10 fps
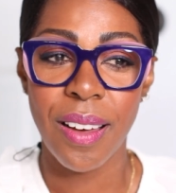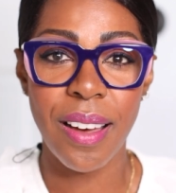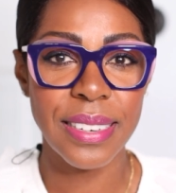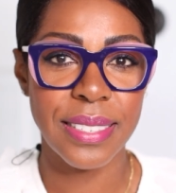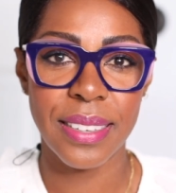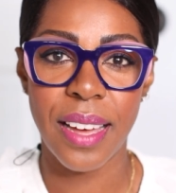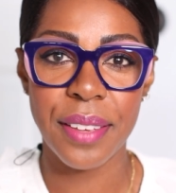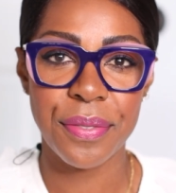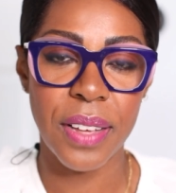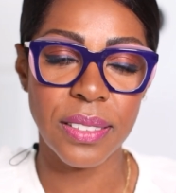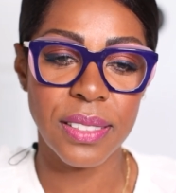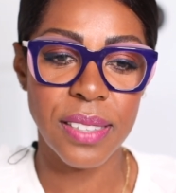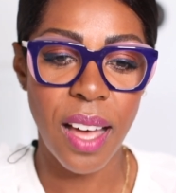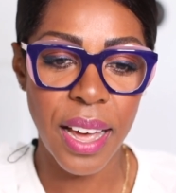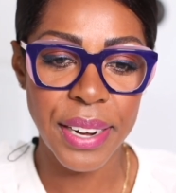Honestly, I felt
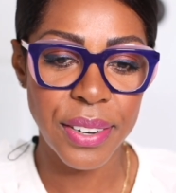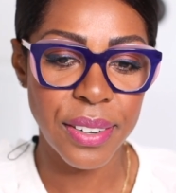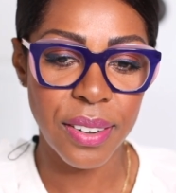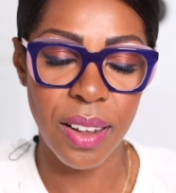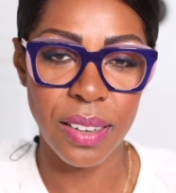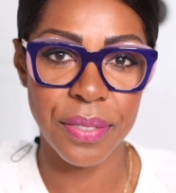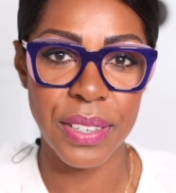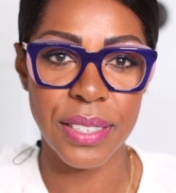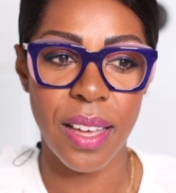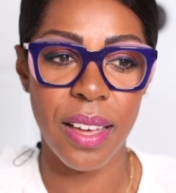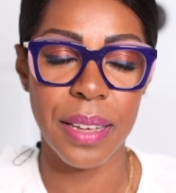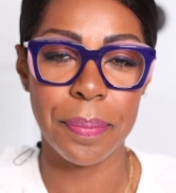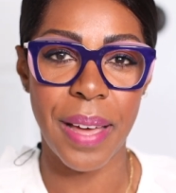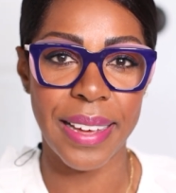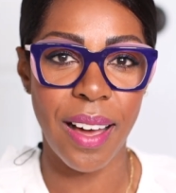tired all of the
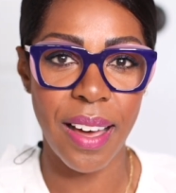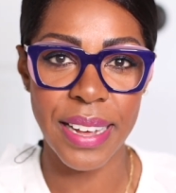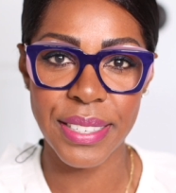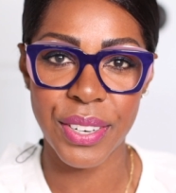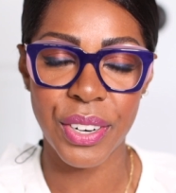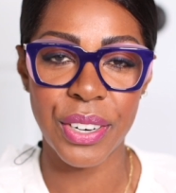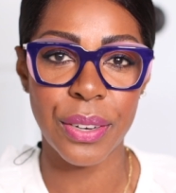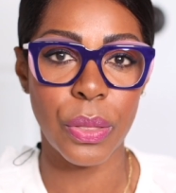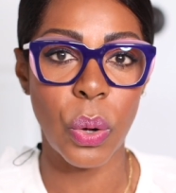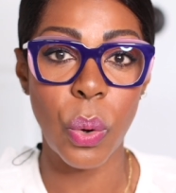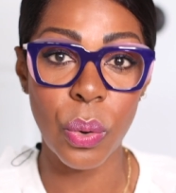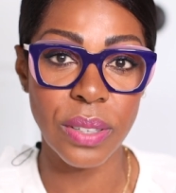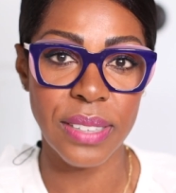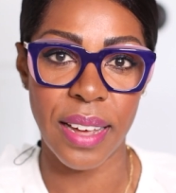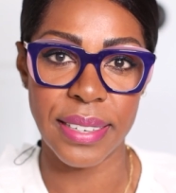time. My eyes hurt, the
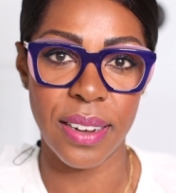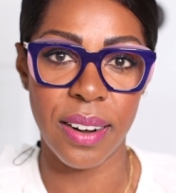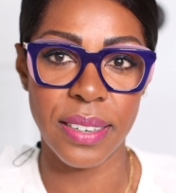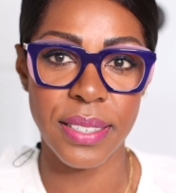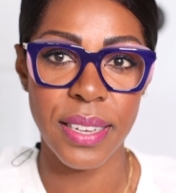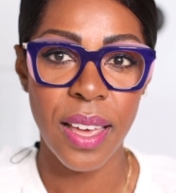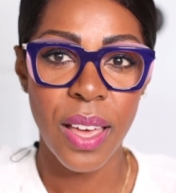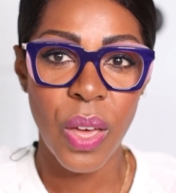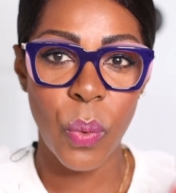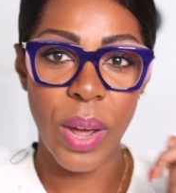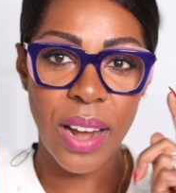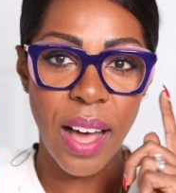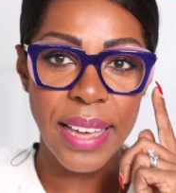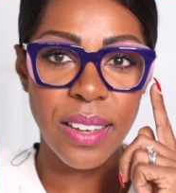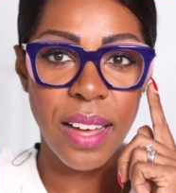whole nine yards. When
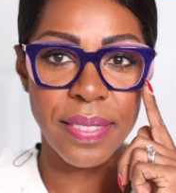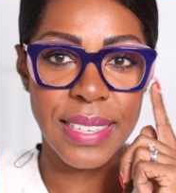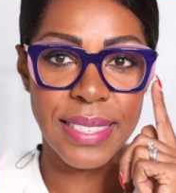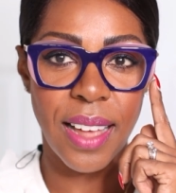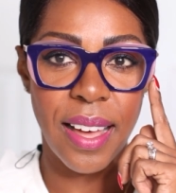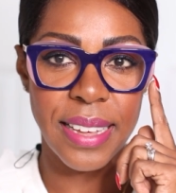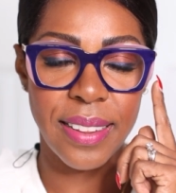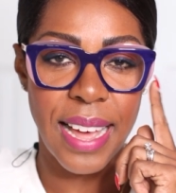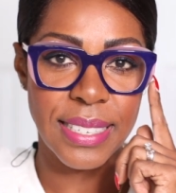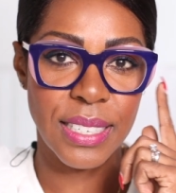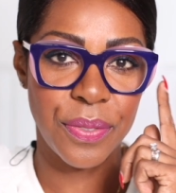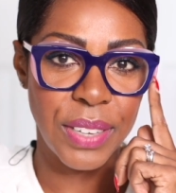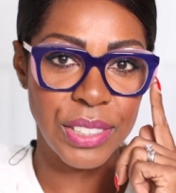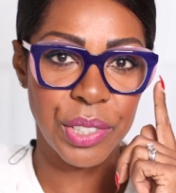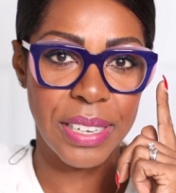I got these eyeglasses
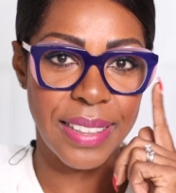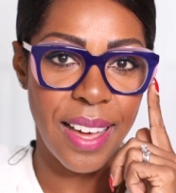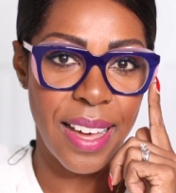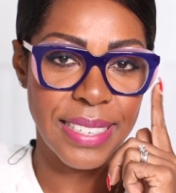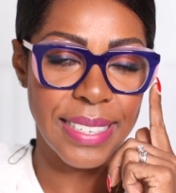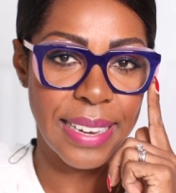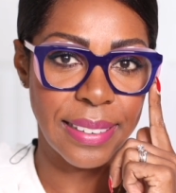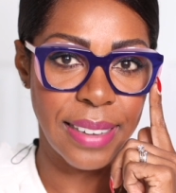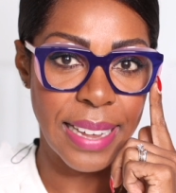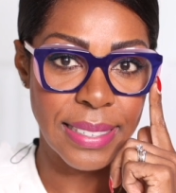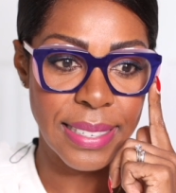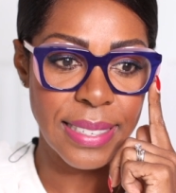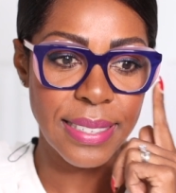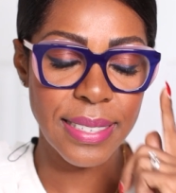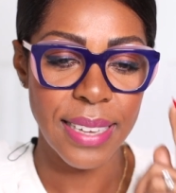featuring the Eyezen
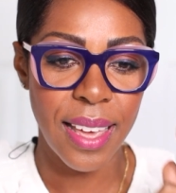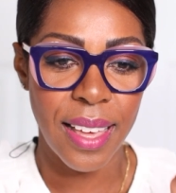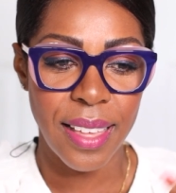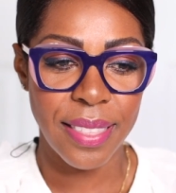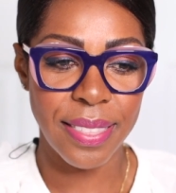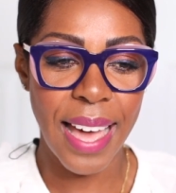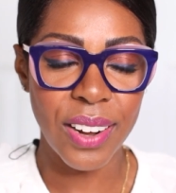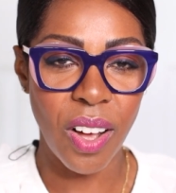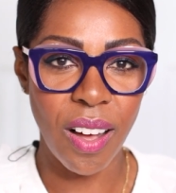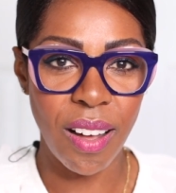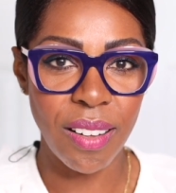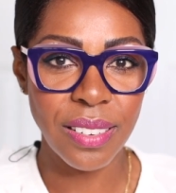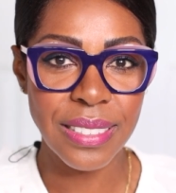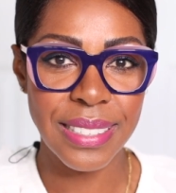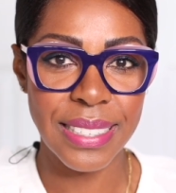lenses, that
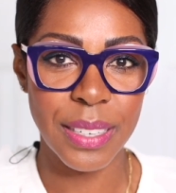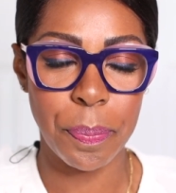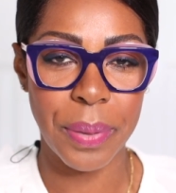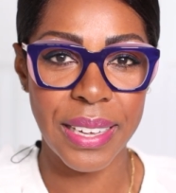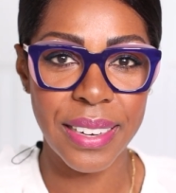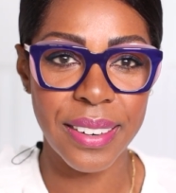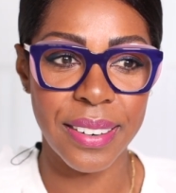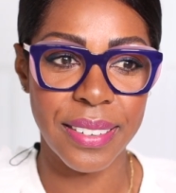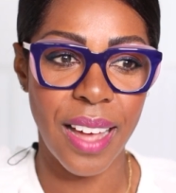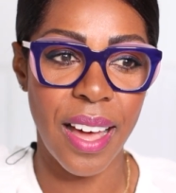all disappeared.